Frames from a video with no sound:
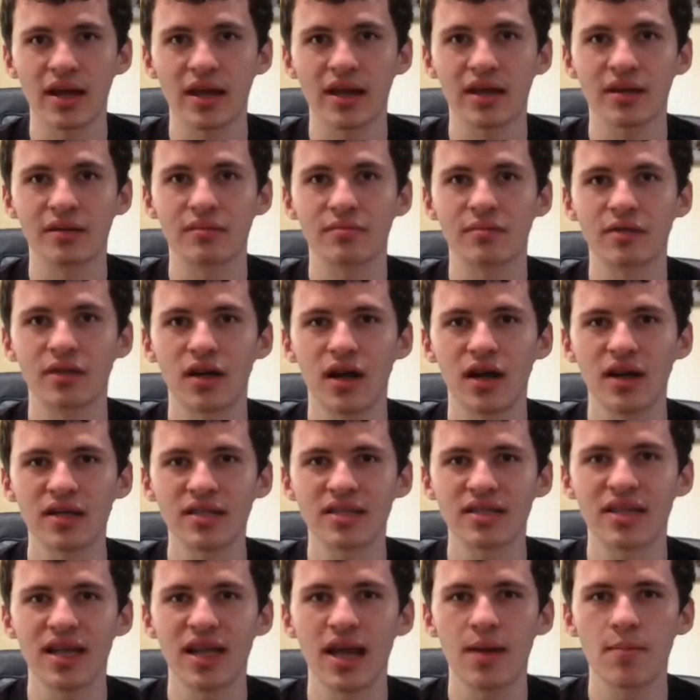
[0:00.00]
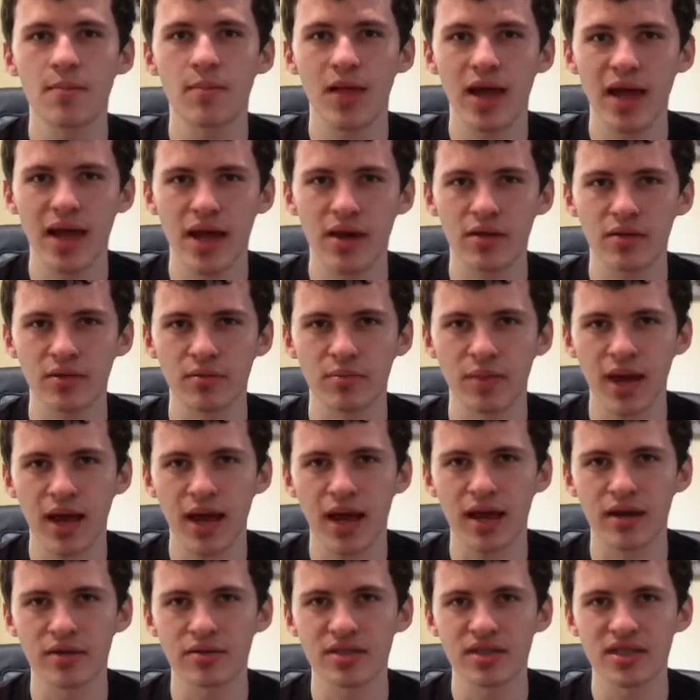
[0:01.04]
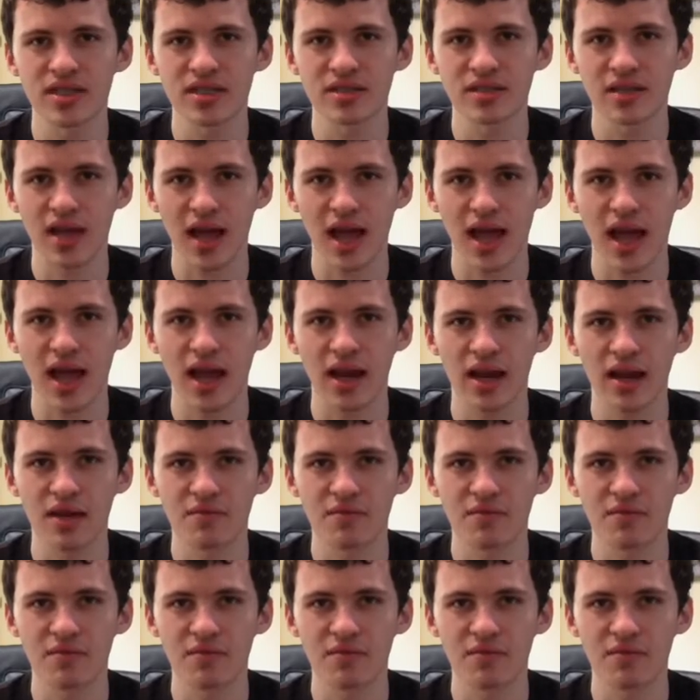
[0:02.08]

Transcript: it caused a blackout in my house. And